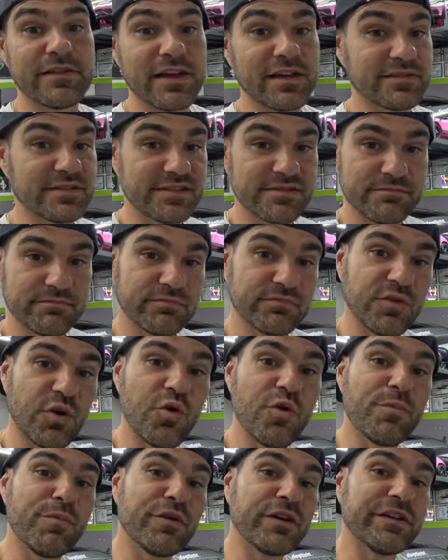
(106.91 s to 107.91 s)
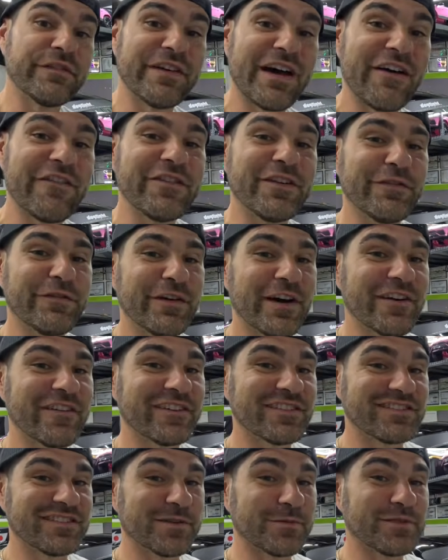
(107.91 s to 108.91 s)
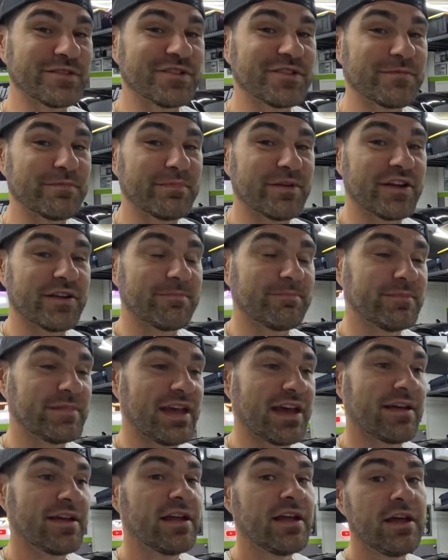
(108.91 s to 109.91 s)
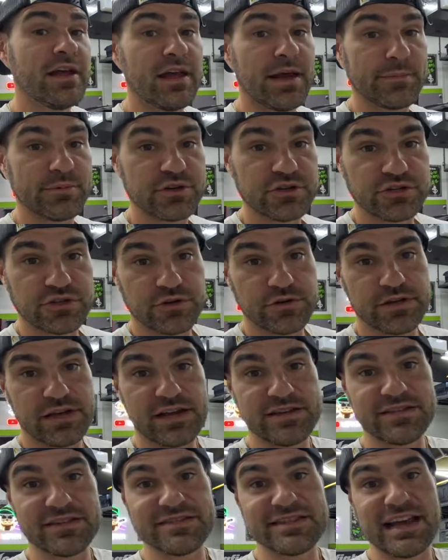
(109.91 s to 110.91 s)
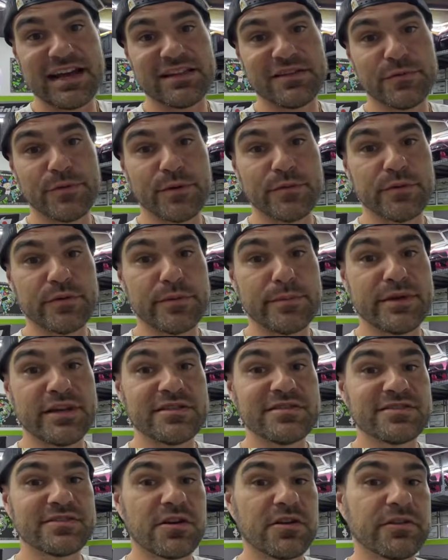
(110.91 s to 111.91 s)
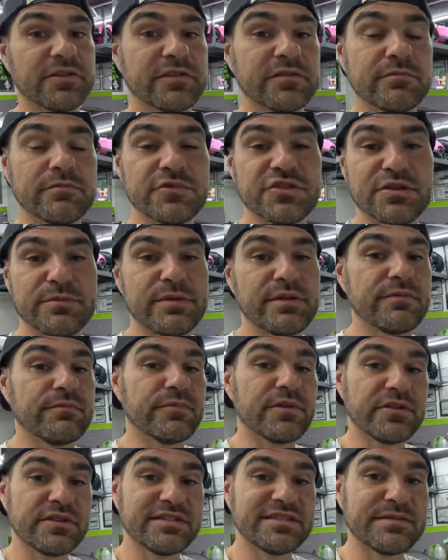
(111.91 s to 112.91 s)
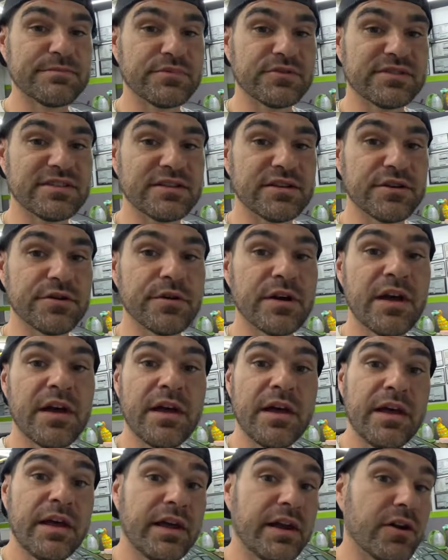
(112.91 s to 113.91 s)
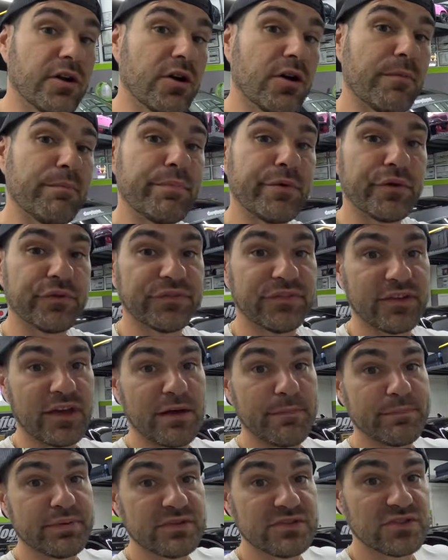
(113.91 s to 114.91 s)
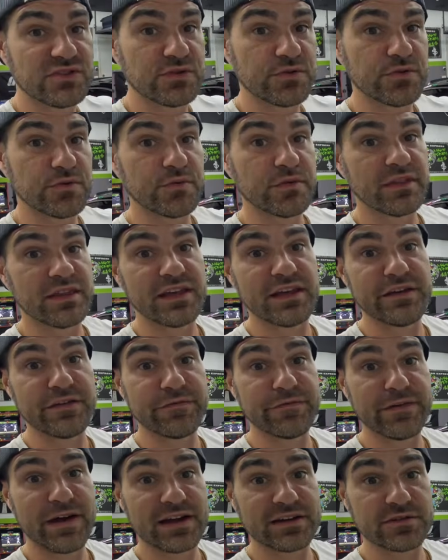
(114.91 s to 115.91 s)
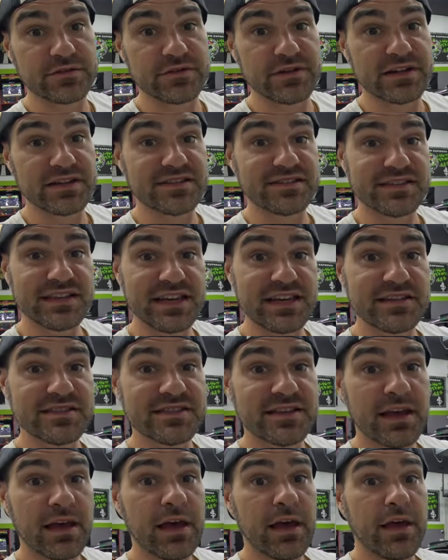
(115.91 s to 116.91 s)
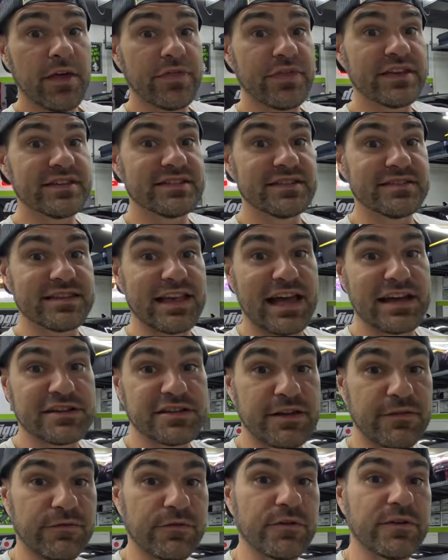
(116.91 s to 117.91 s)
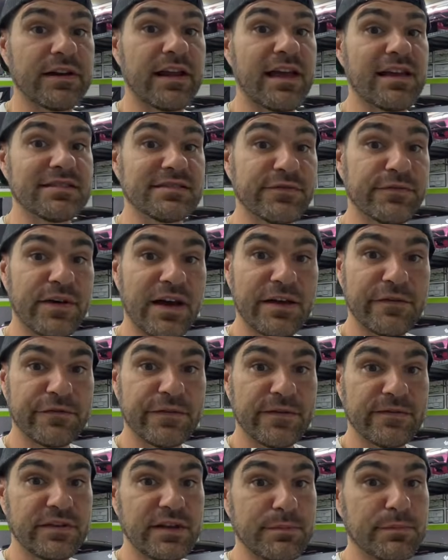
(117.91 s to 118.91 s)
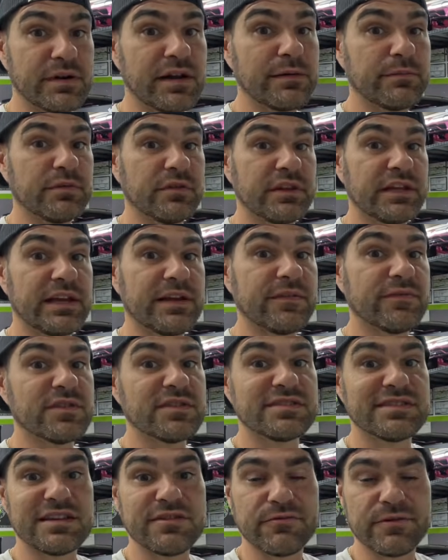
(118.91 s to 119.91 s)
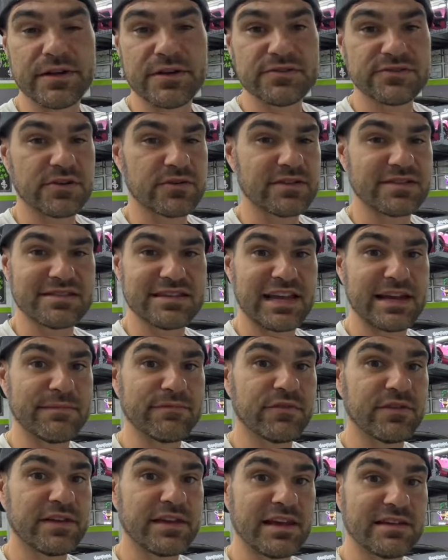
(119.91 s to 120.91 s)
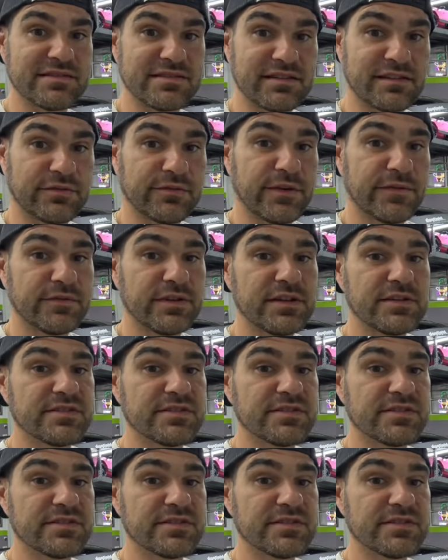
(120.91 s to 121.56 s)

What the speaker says: That's the whole point of having a fire extinguisher. But yeah, I'm going to show you guys exactly what we're going to be installing. Should be really simple to do. It all bolts up to the factory seats. This is actually for an S550, but I believe the seat rails are the same for the S650.